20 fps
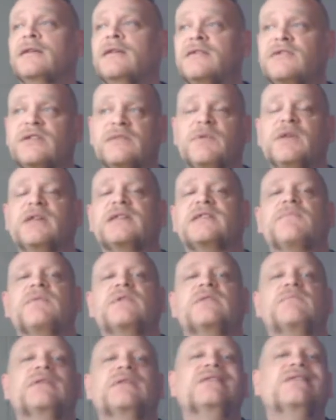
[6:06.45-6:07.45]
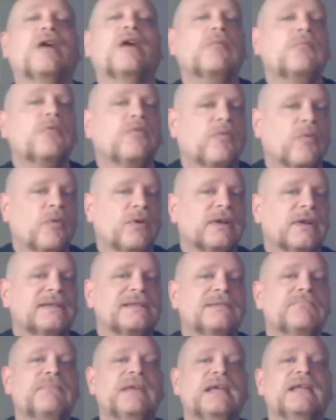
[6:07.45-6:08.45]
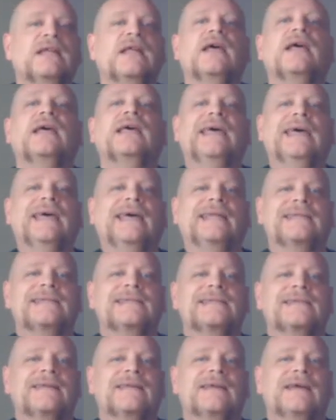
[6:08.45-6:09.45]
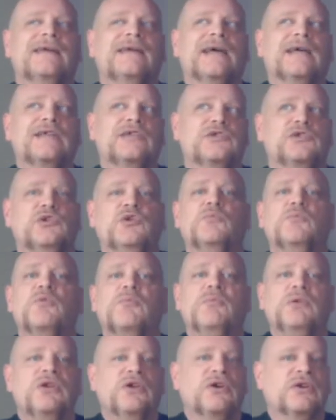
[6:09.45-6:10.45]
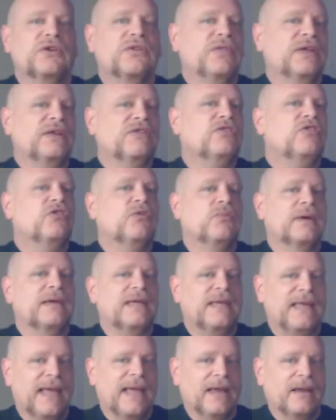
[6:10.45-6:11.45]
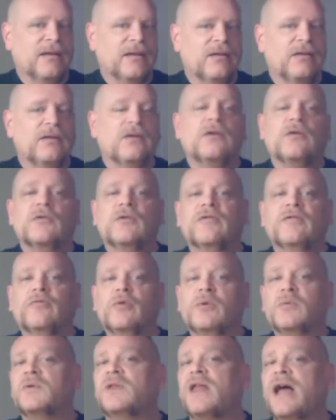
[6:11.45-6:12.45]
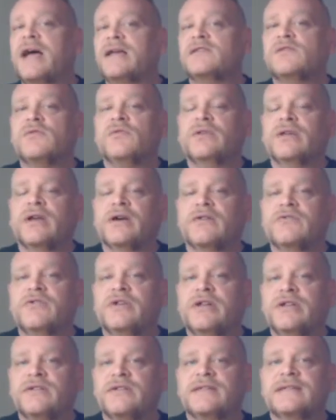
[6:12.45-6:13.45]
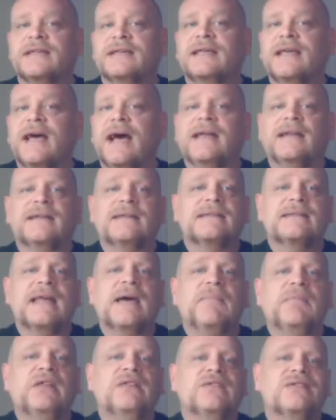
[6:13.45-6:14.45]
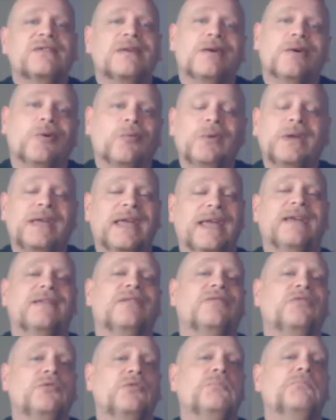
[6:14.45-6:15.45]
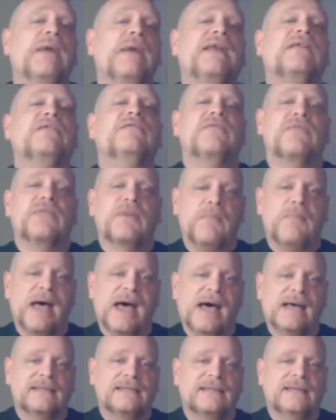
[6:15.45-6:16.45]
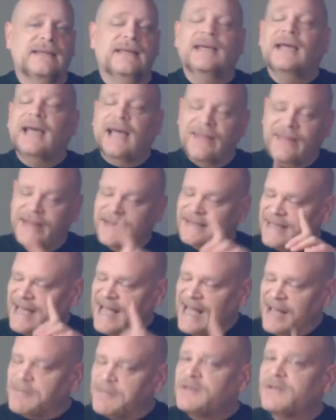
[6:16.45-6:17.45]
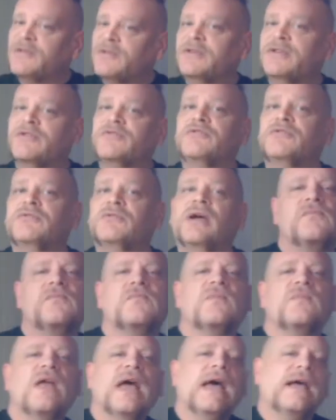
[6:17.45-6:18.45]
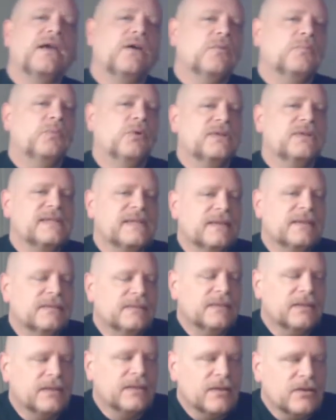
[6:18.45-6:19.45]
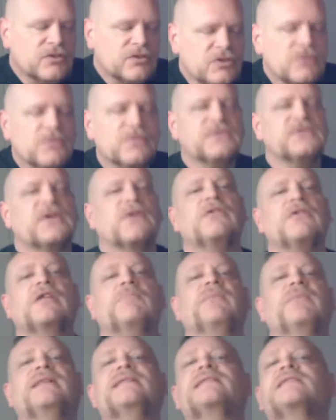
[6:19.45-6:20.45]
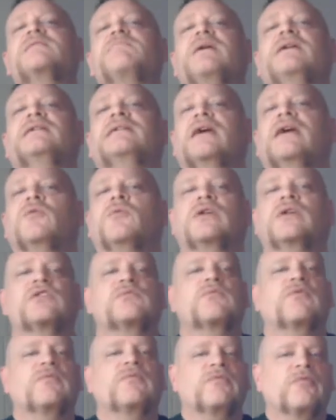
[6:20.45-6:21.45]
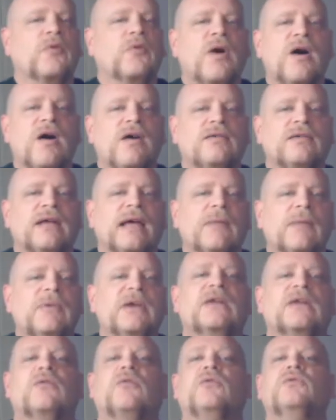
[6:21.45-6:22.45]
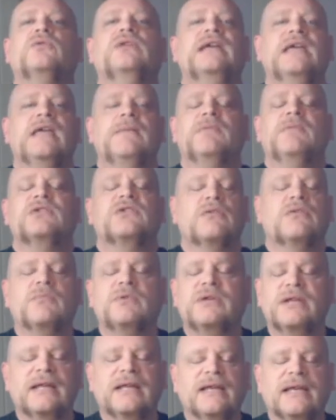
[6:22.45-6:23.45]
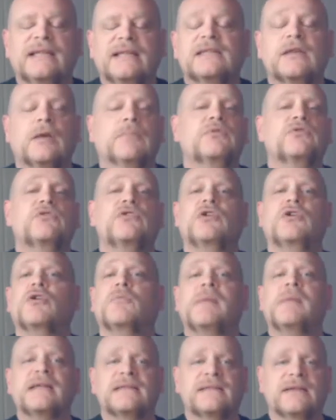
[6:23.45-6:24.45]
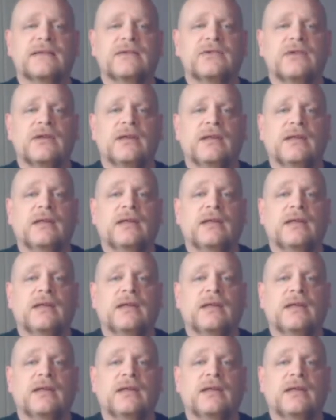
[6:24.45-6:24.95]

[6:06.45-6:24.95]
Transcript: Just because something's been done before doesn't mean it's assumed to be a good thing to do again. If we rely solely on traditions to guide us, that means we can't do better than the past. And that's absolutely true. Eco puts it, truth has already been spelled out once and for all, and we can only keep interpreting its obscure message.